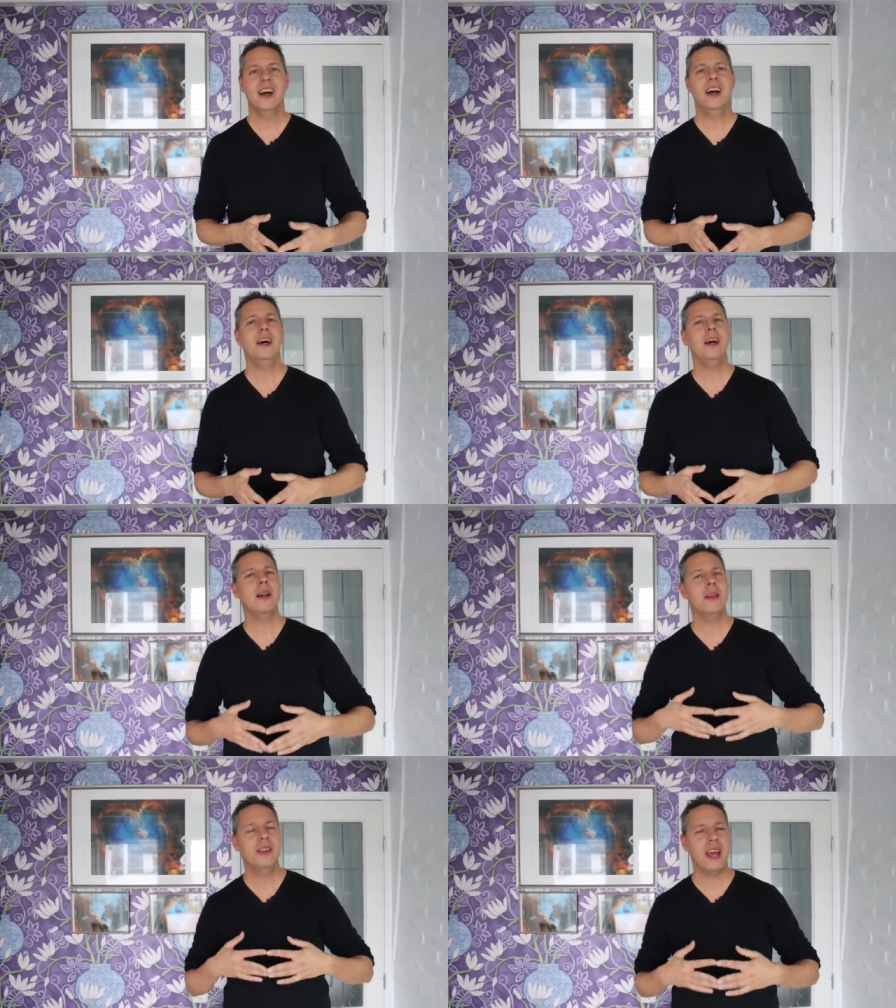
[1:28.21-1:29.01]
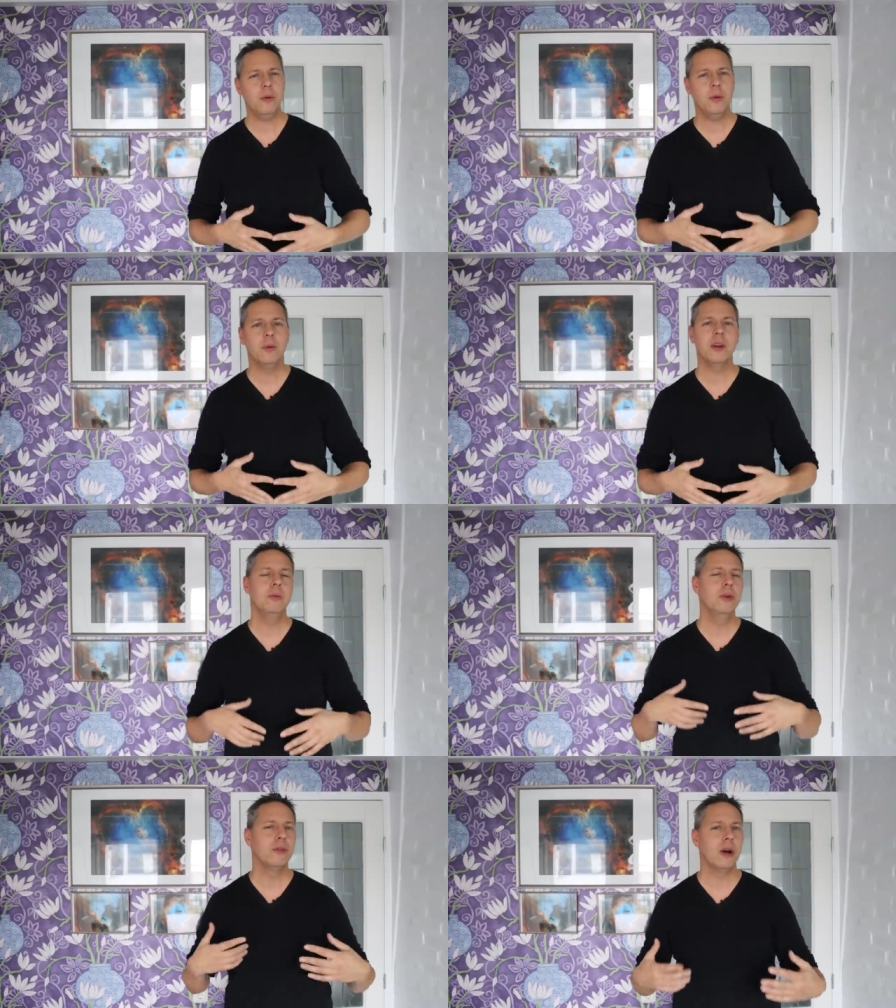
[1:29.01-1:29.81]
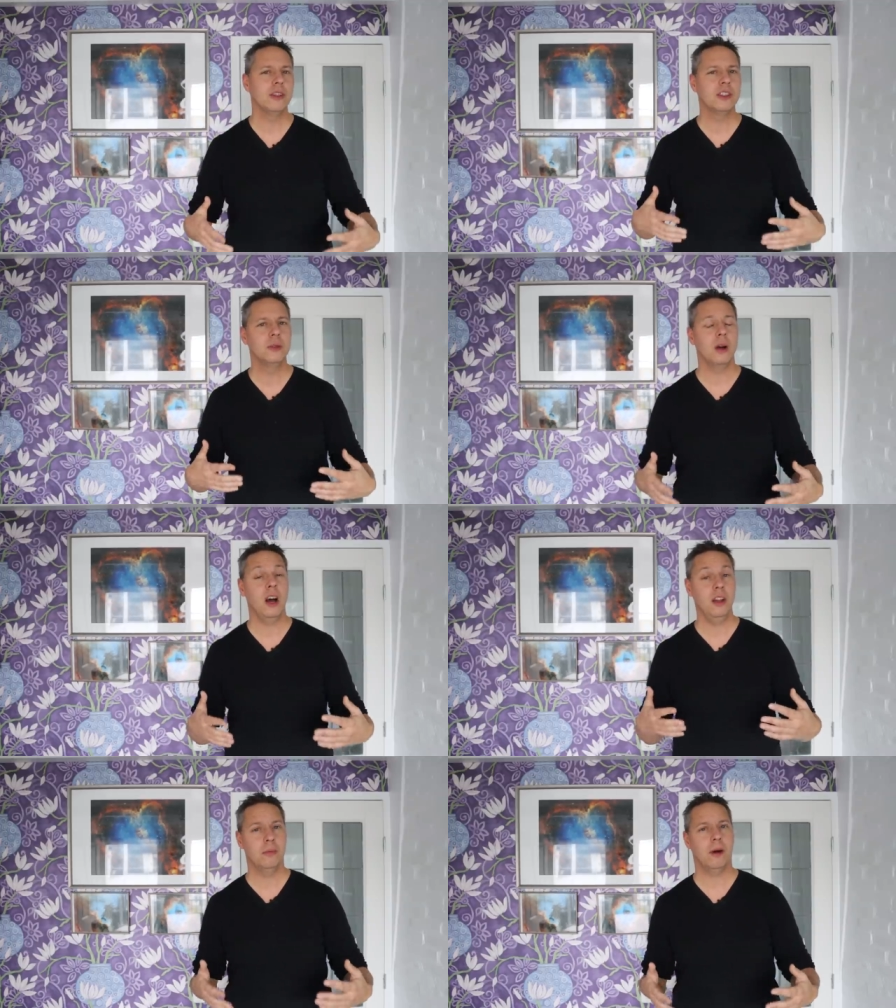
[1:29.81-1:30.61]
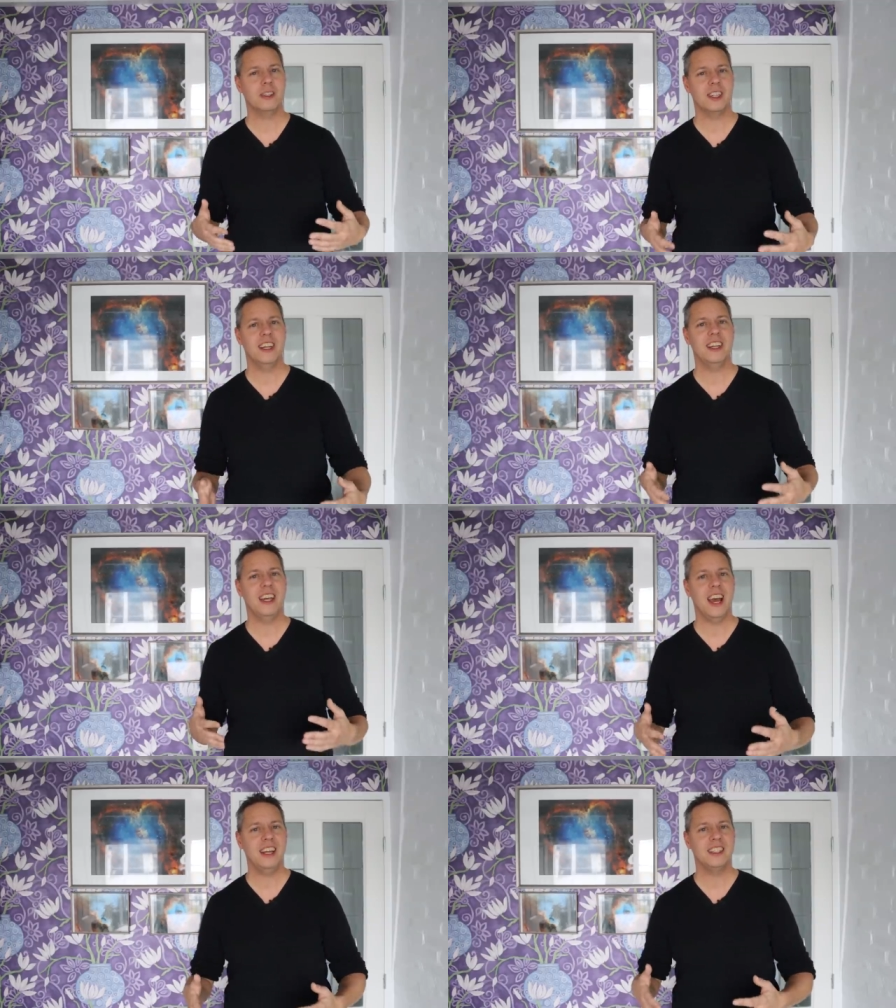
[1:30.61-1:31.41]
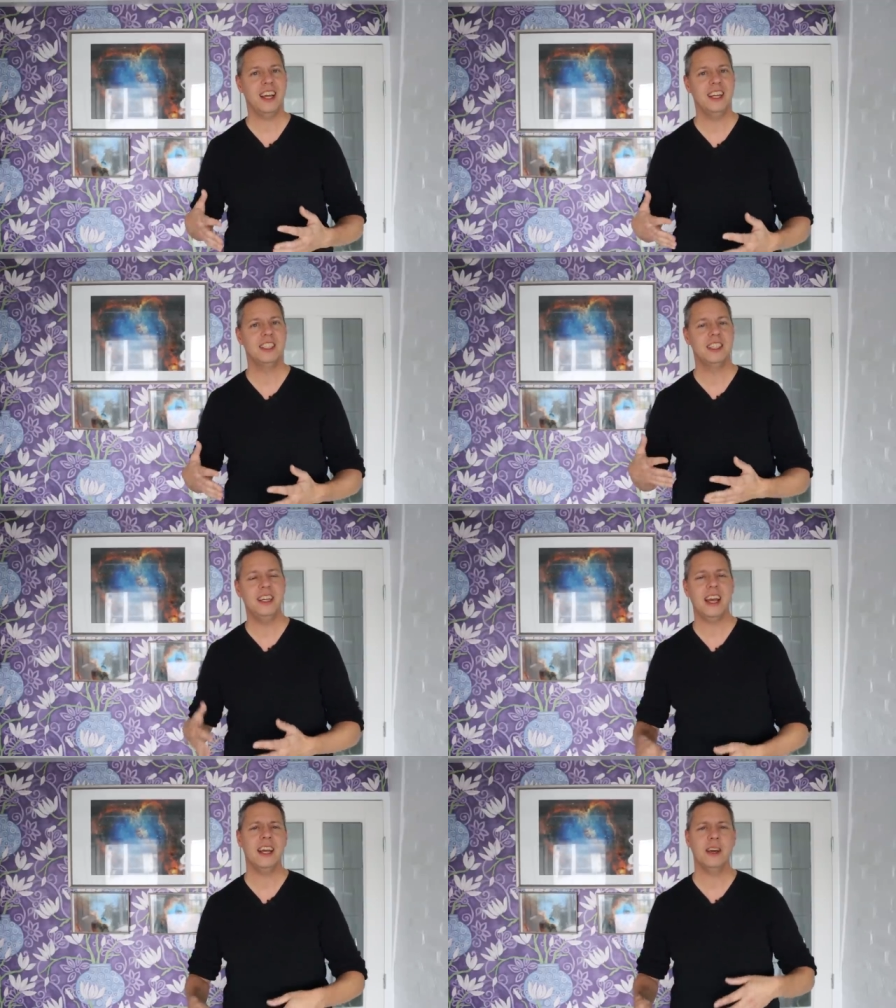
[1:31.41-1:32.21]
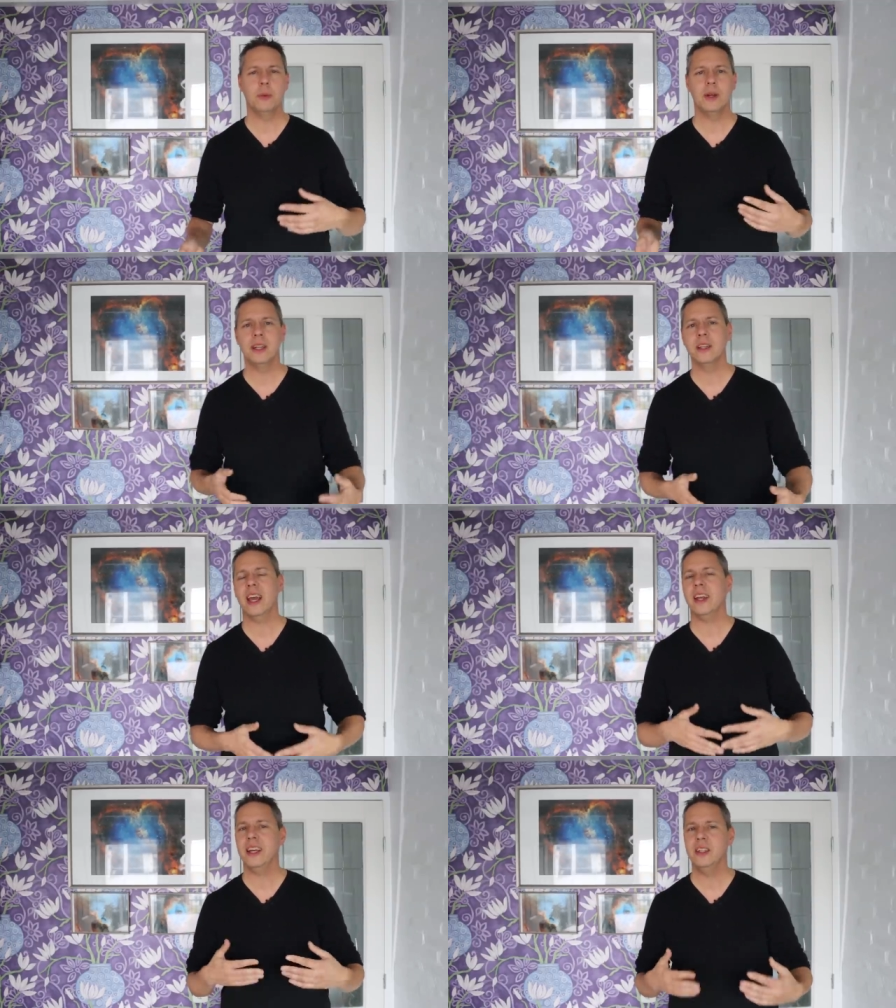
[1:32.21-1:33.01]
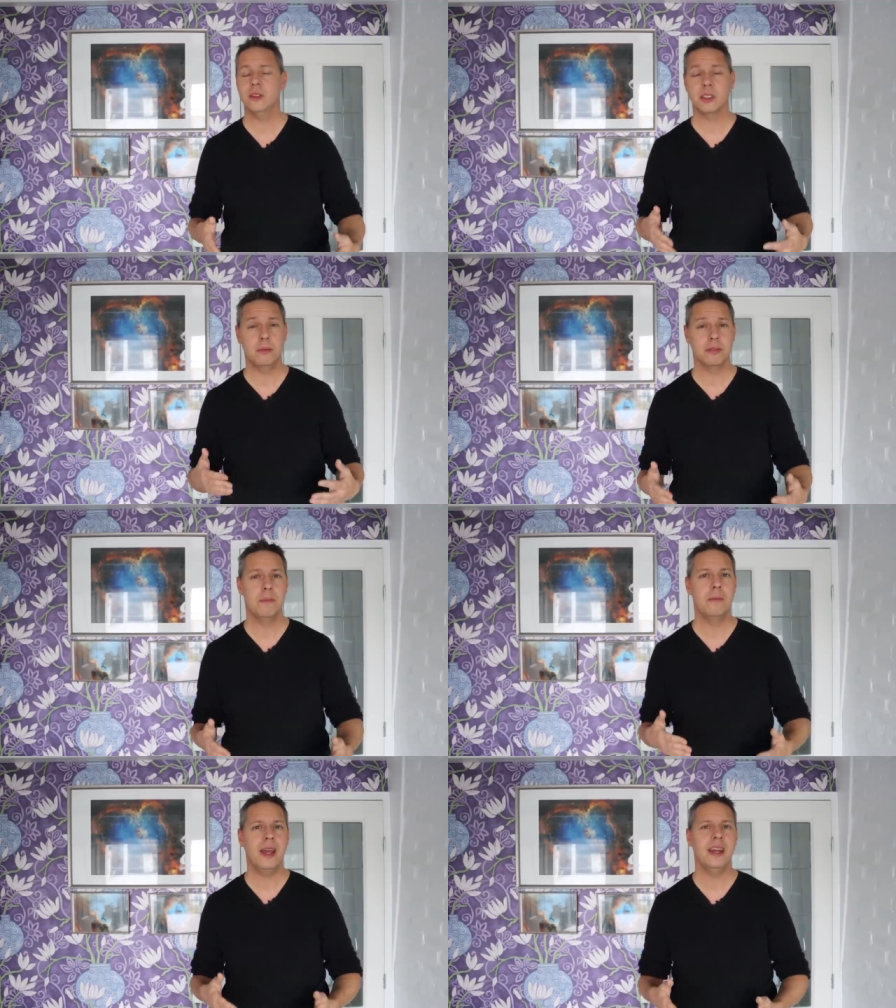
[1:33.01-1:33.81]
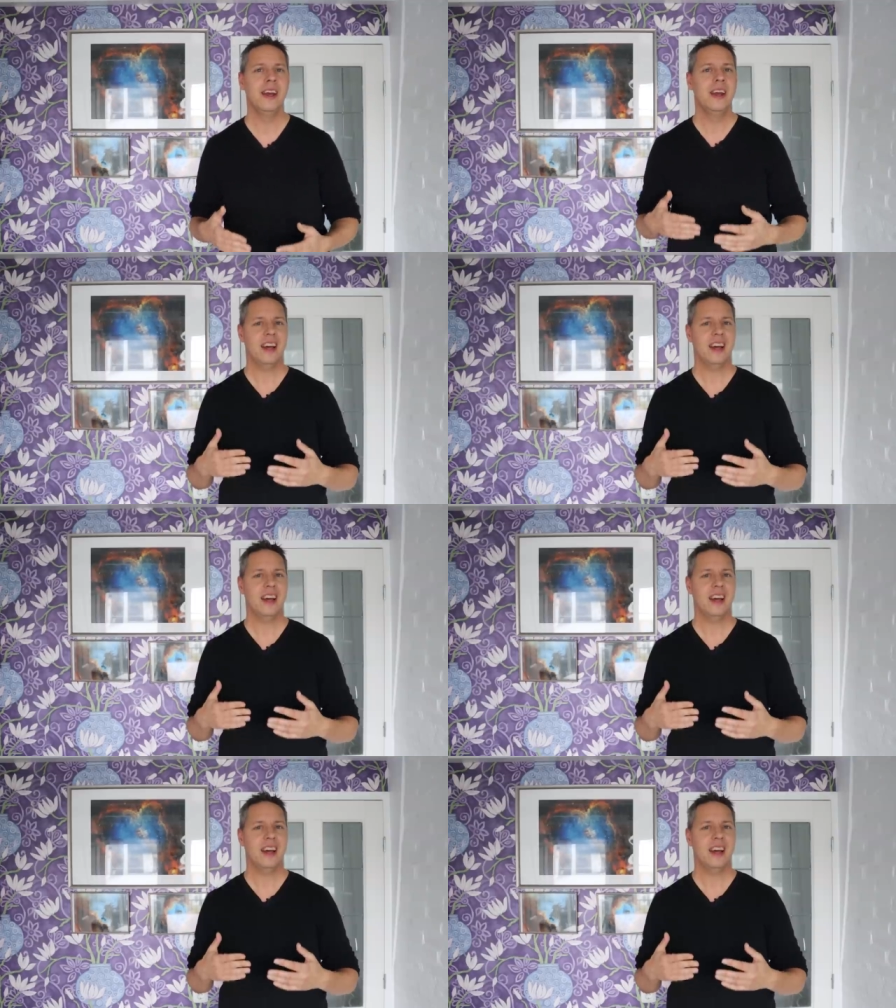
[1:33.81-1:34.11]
Uh, then we will move on to unboxing the Edge HD and I will get into some of the main